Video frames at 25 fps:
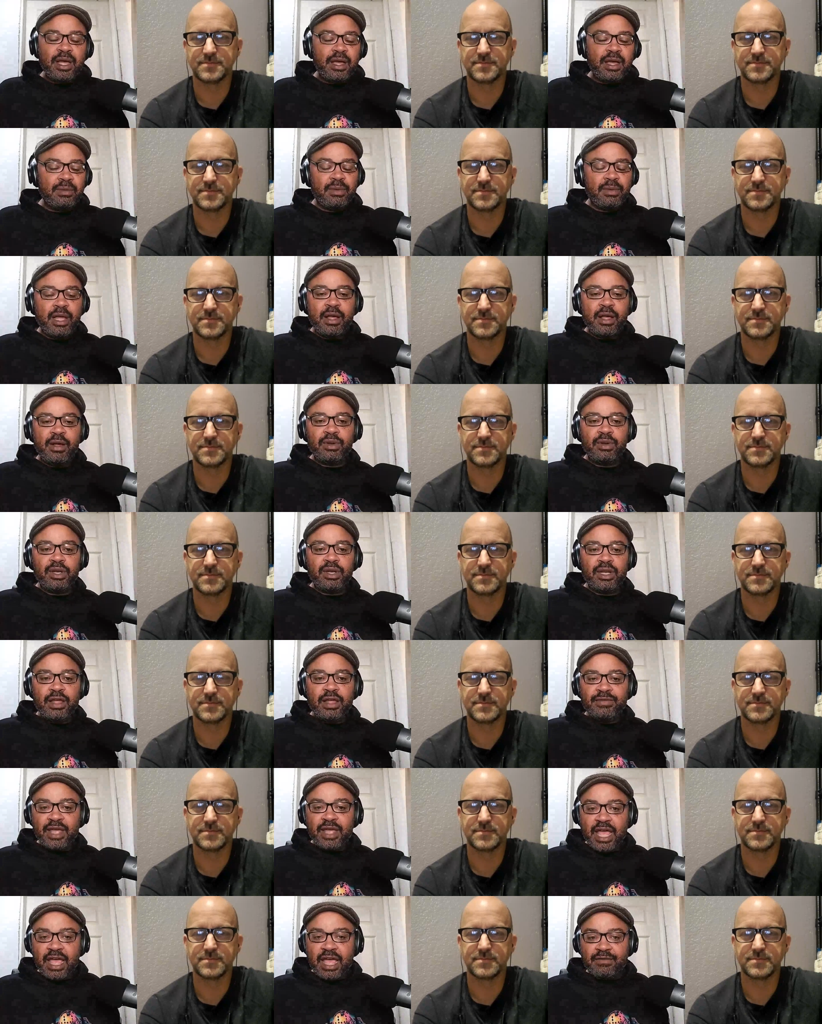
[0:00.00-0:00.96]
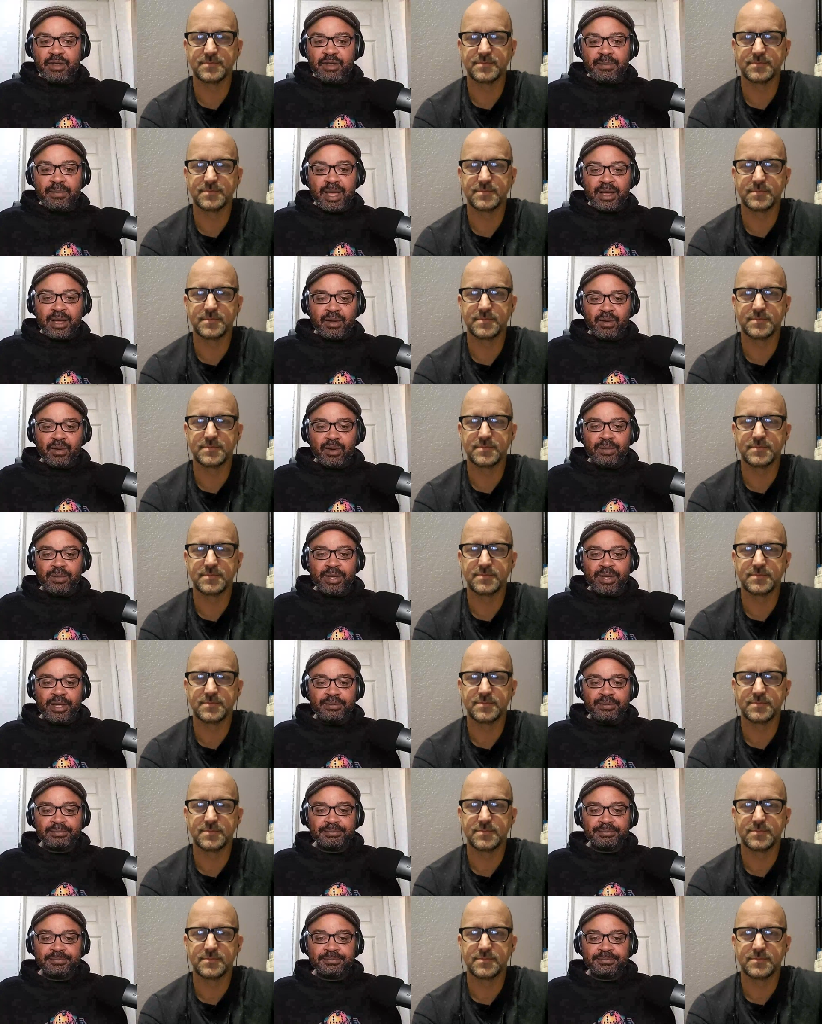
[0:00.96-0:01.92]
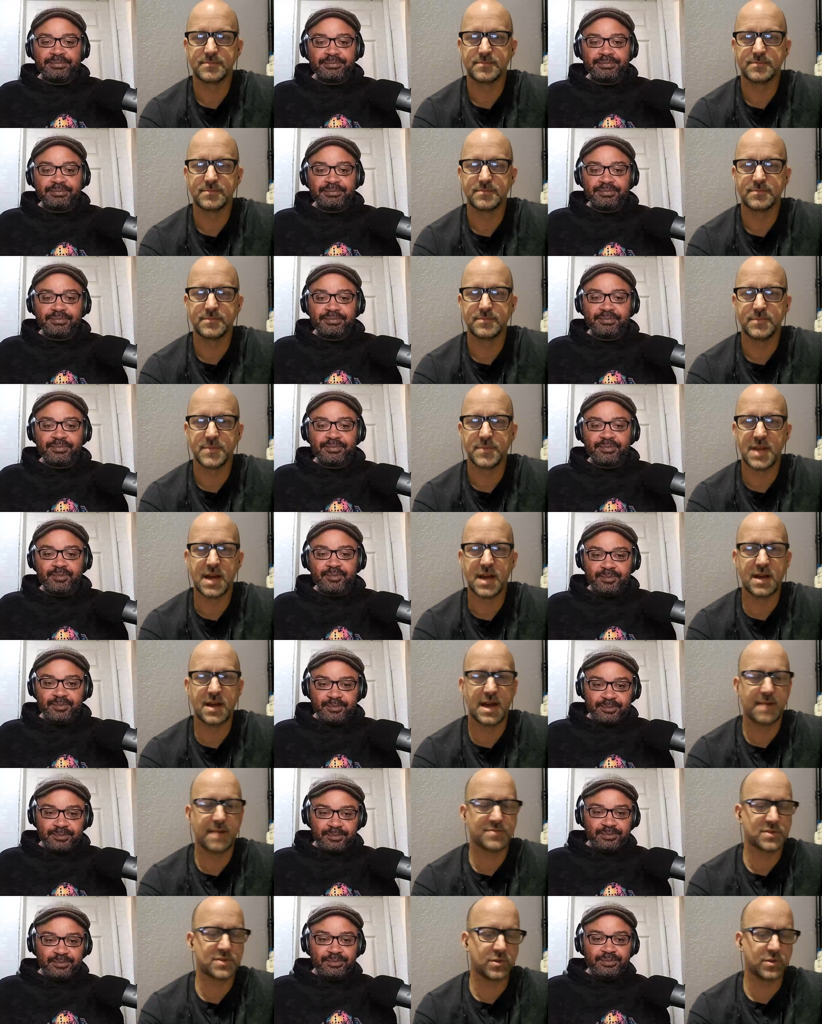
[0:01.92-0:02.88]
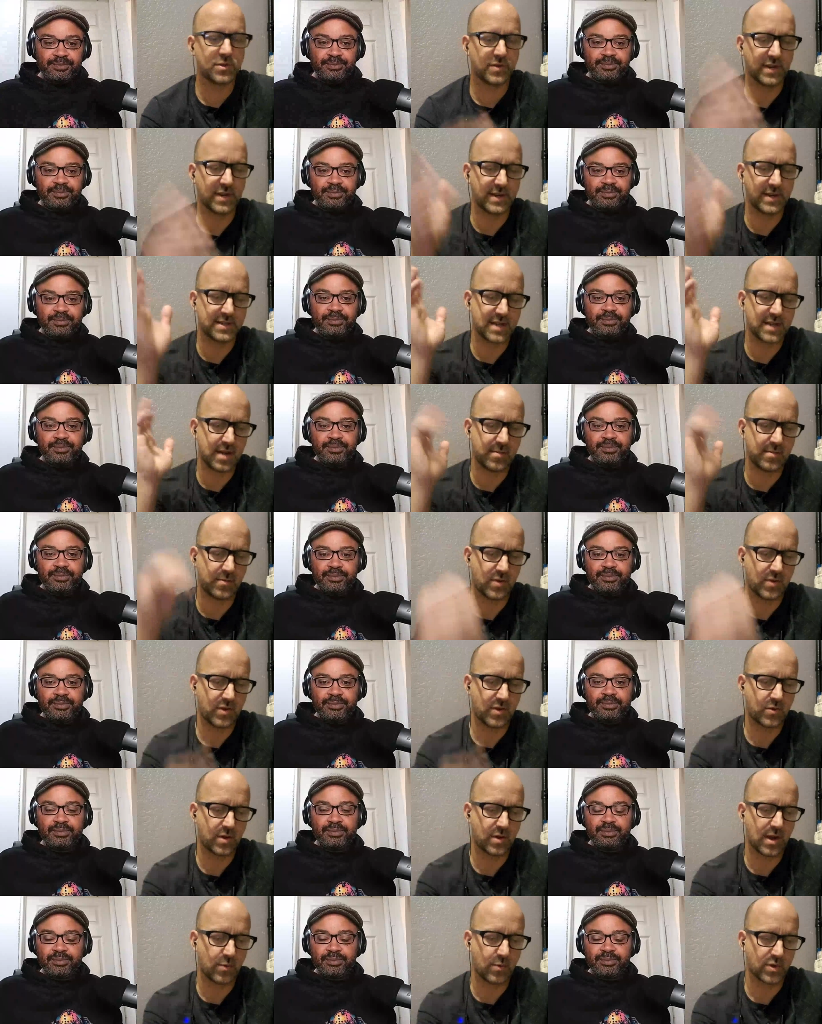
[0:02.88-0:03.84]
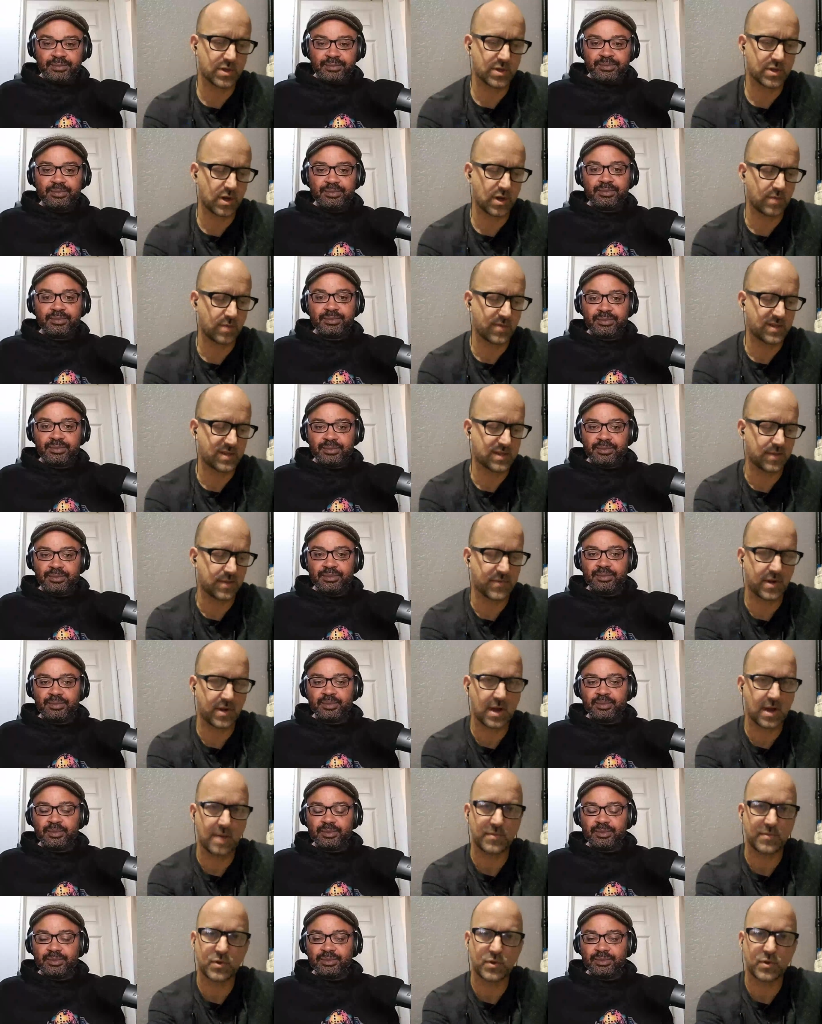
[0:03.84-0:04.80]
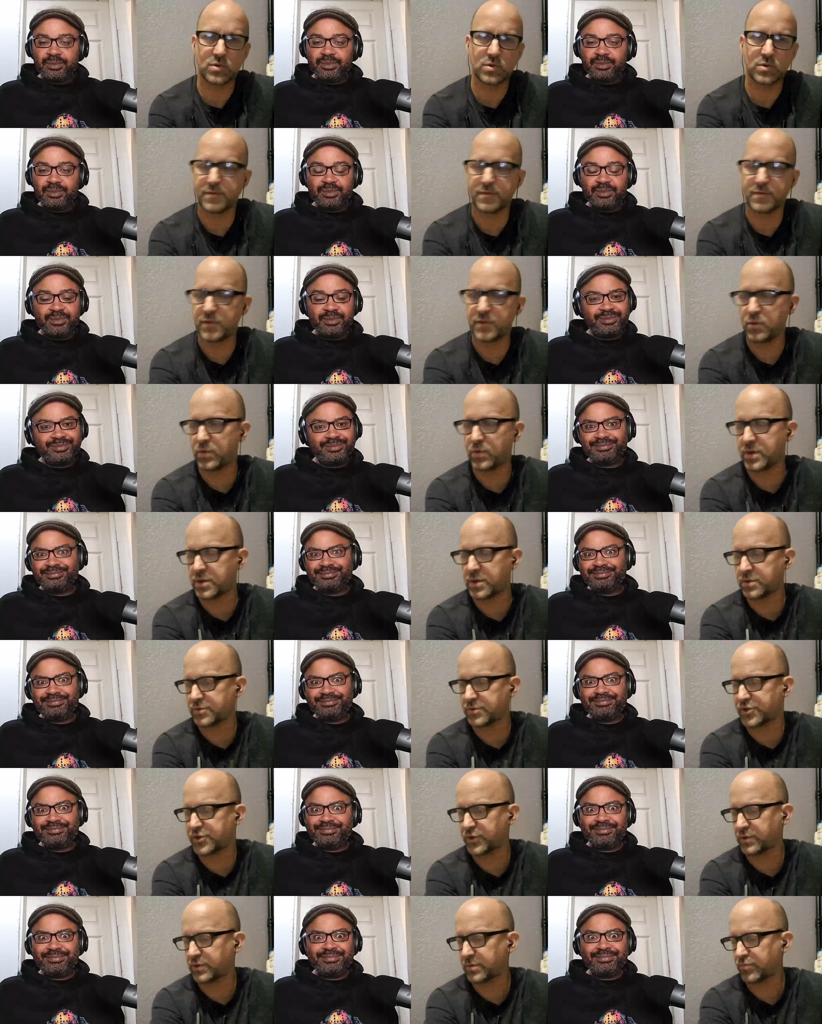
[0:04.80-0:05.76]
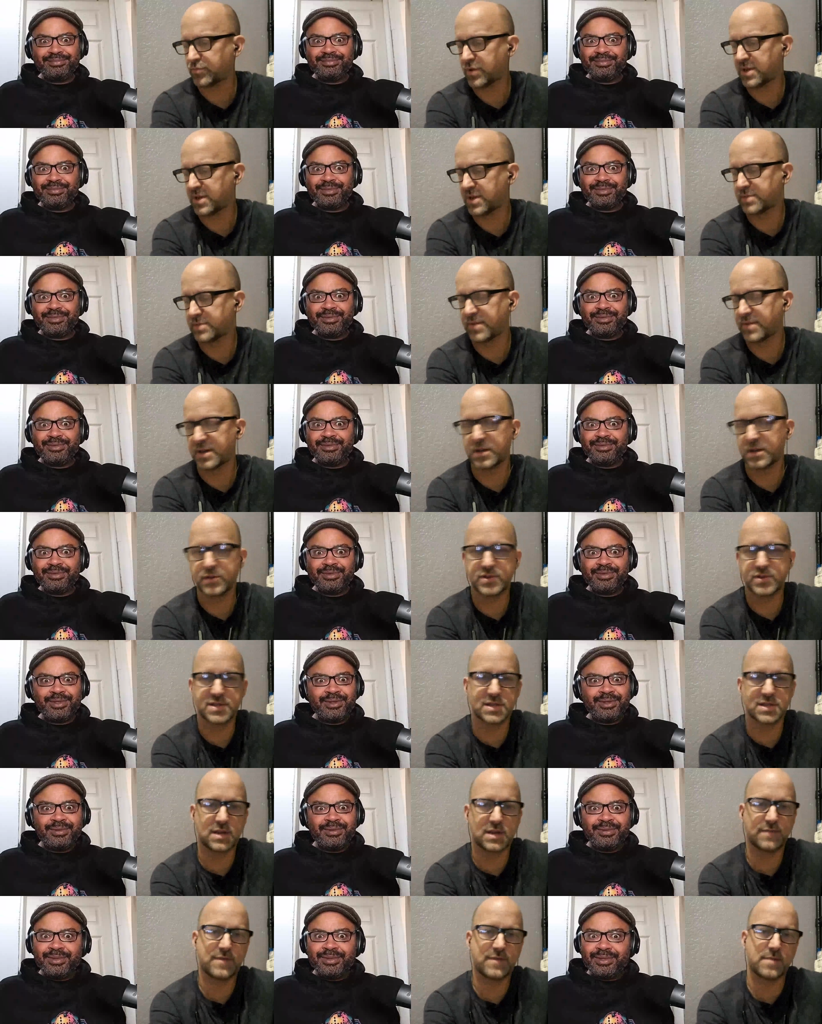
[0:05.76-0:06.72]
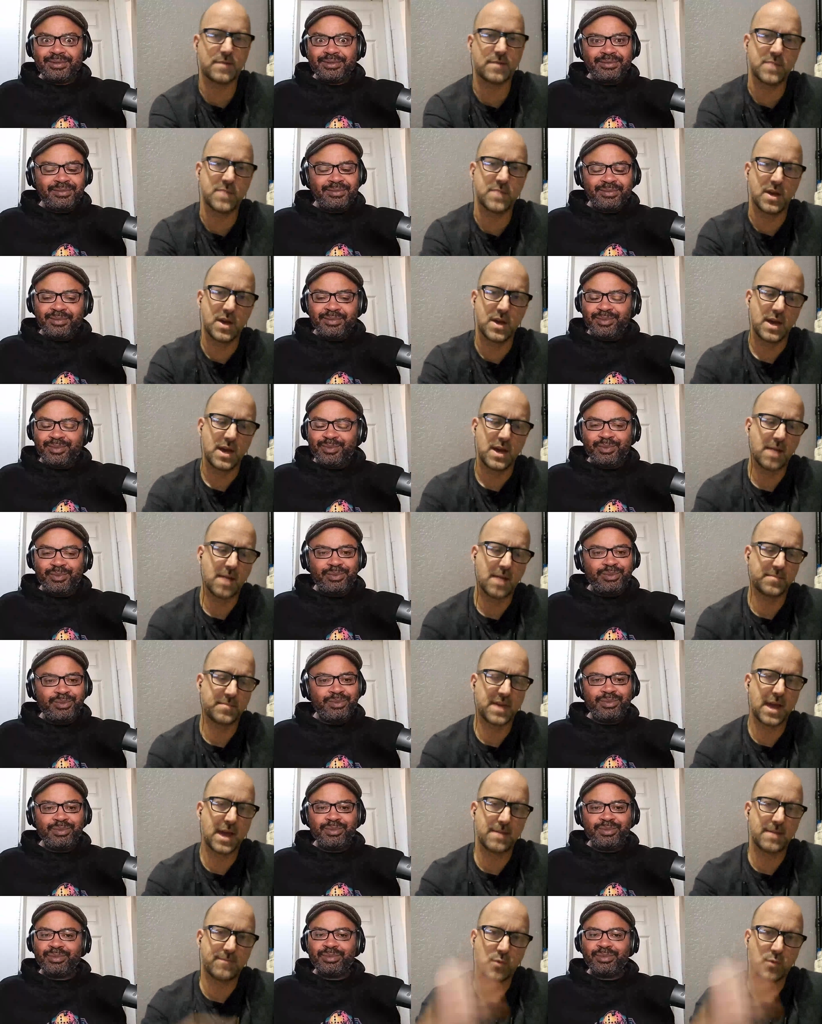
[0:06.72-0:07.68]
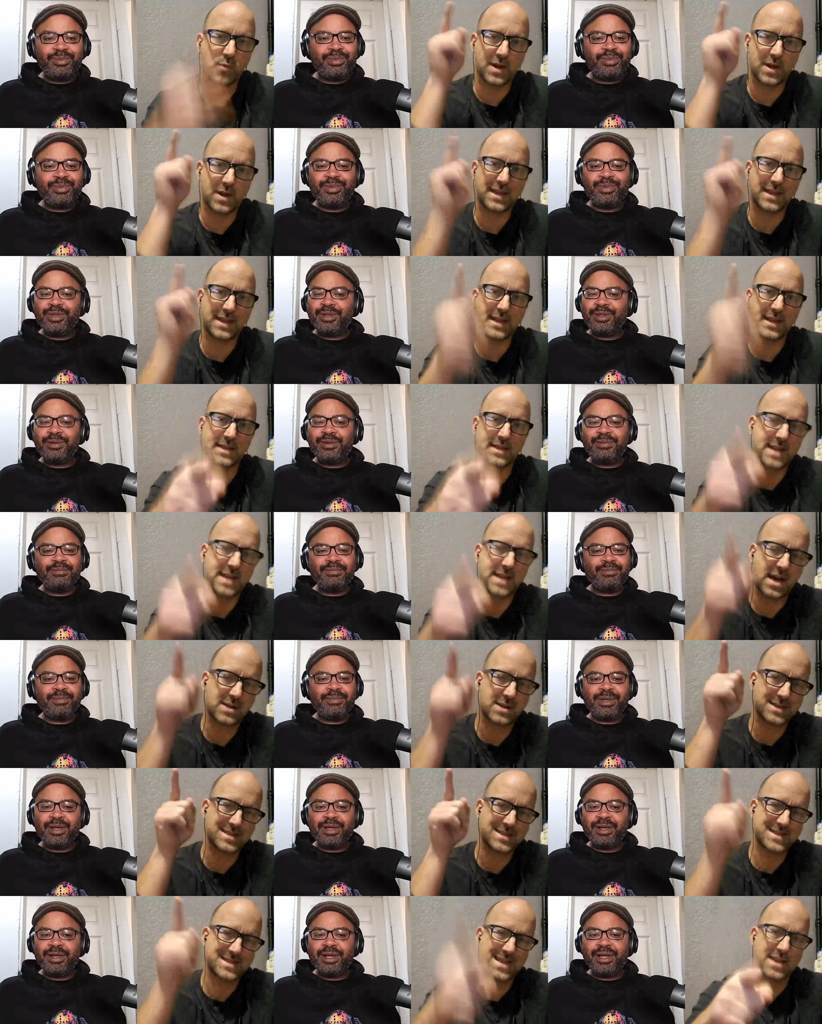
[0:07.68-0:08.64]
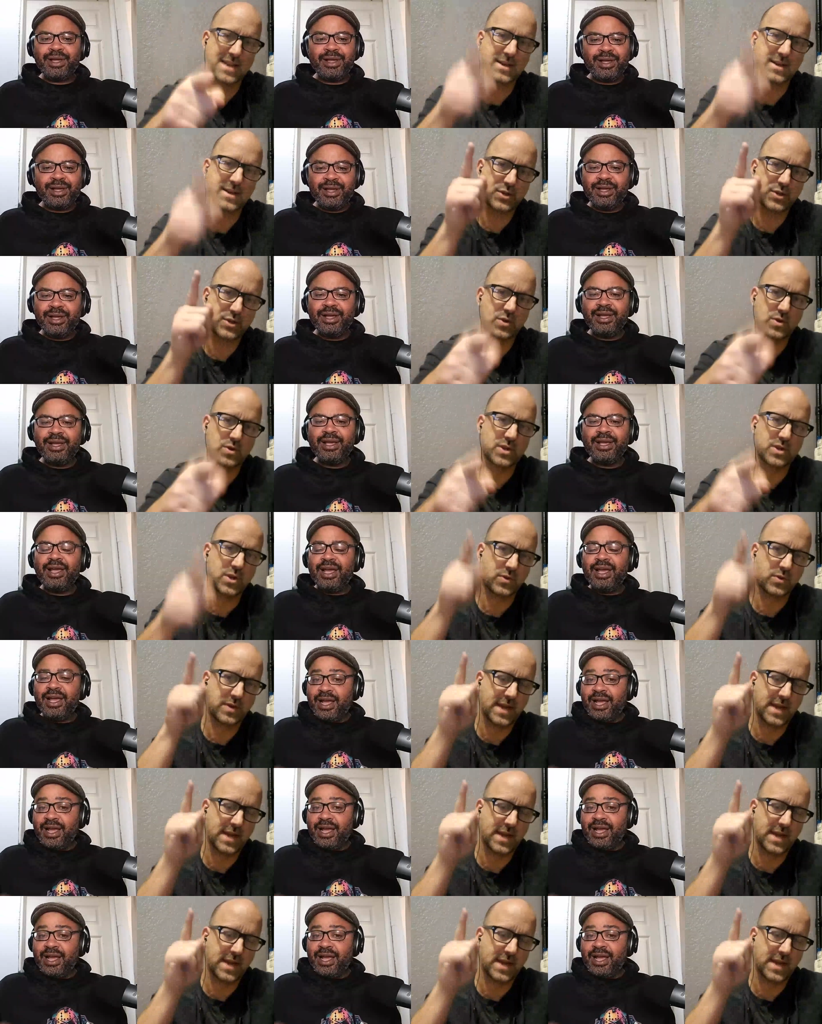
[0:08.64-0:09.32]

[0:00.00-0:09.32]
Speaker 1: I'll, I'll love to have you back on, man. Yeah, absolutely. Anytime,
Speaker 2: whether or not we're talking about something I'm doing, or if you want to shoot the breeze about other stuff, I'm I'm game for it. And get down to San Antonio